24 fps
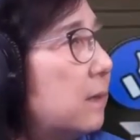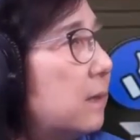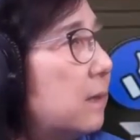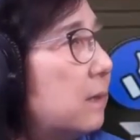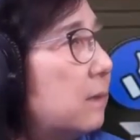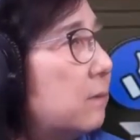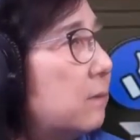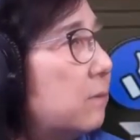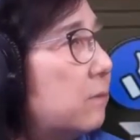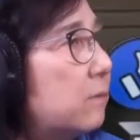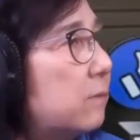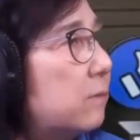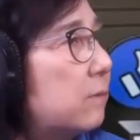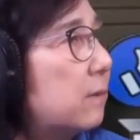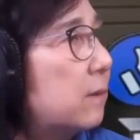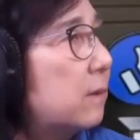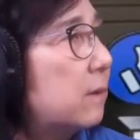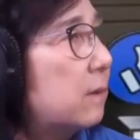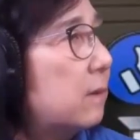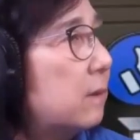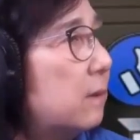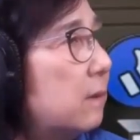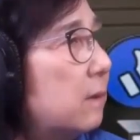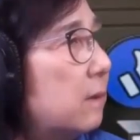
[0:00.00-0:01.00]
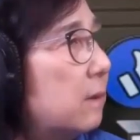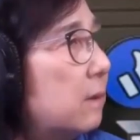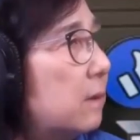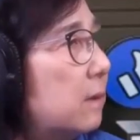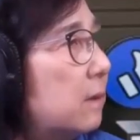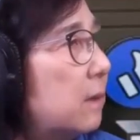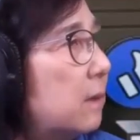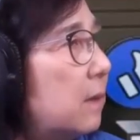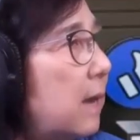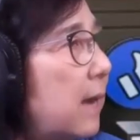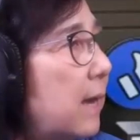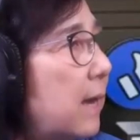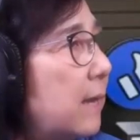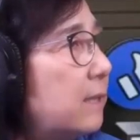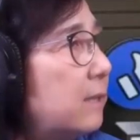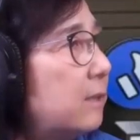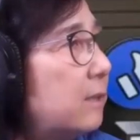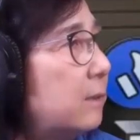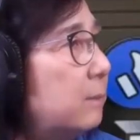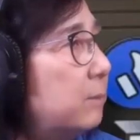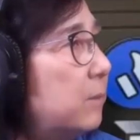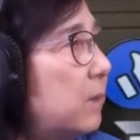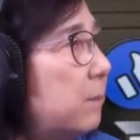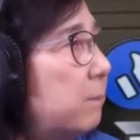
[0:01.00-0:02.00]
it's
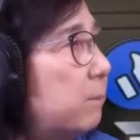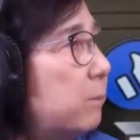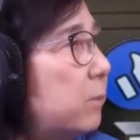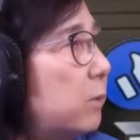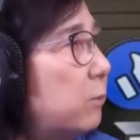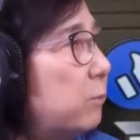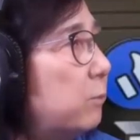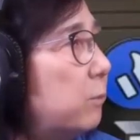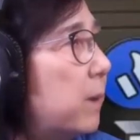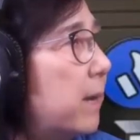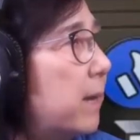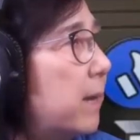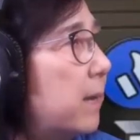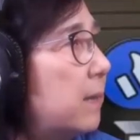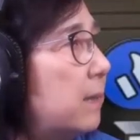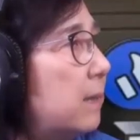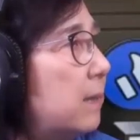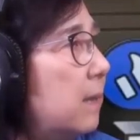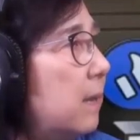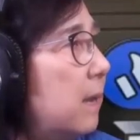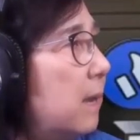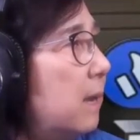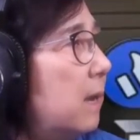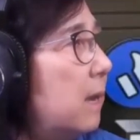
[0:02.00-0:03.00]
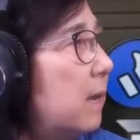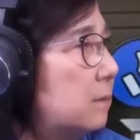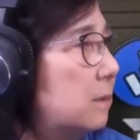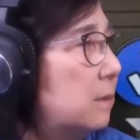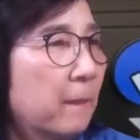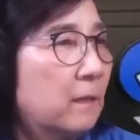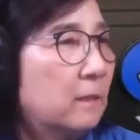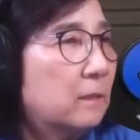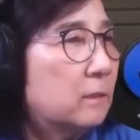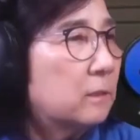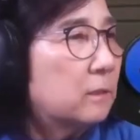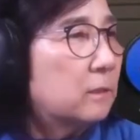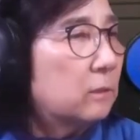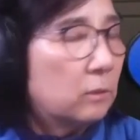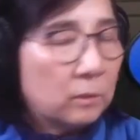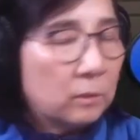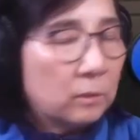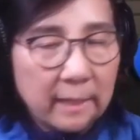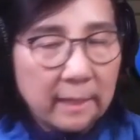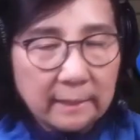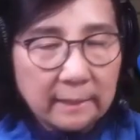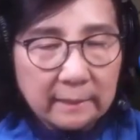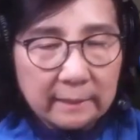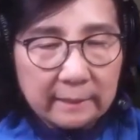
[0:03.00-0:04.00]
item number 1. So
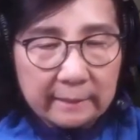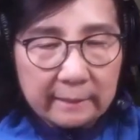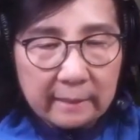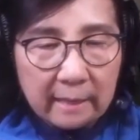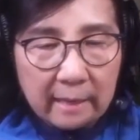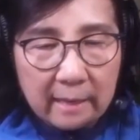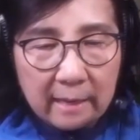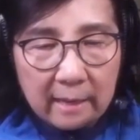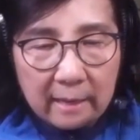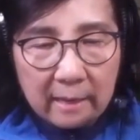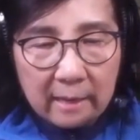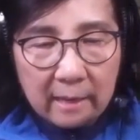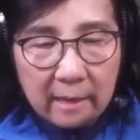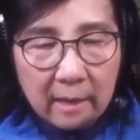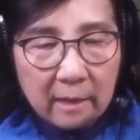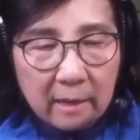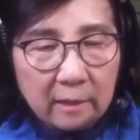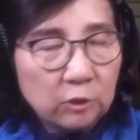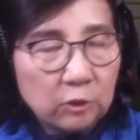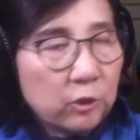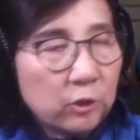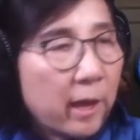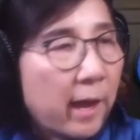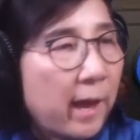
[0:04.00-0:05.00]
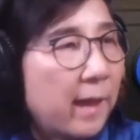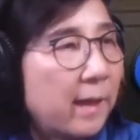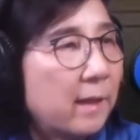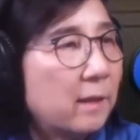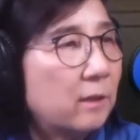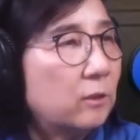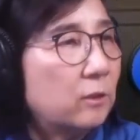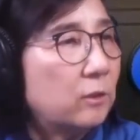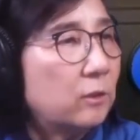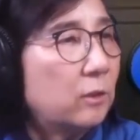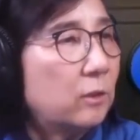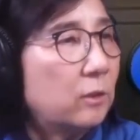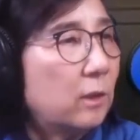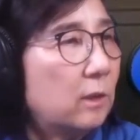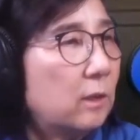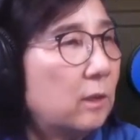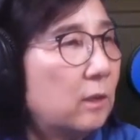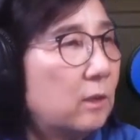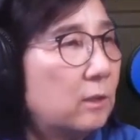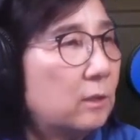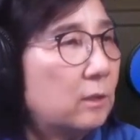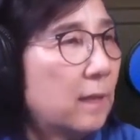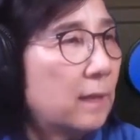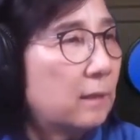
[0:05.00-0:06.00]
let's say child,
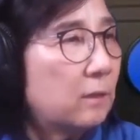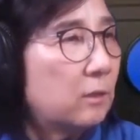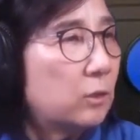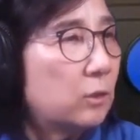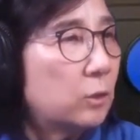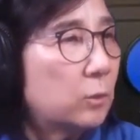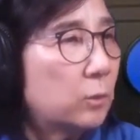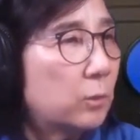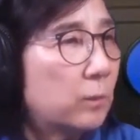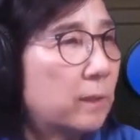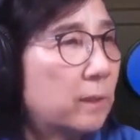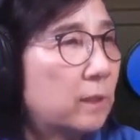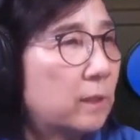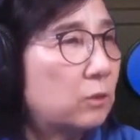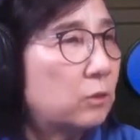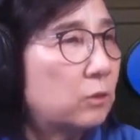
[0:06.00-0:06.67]
look at this one,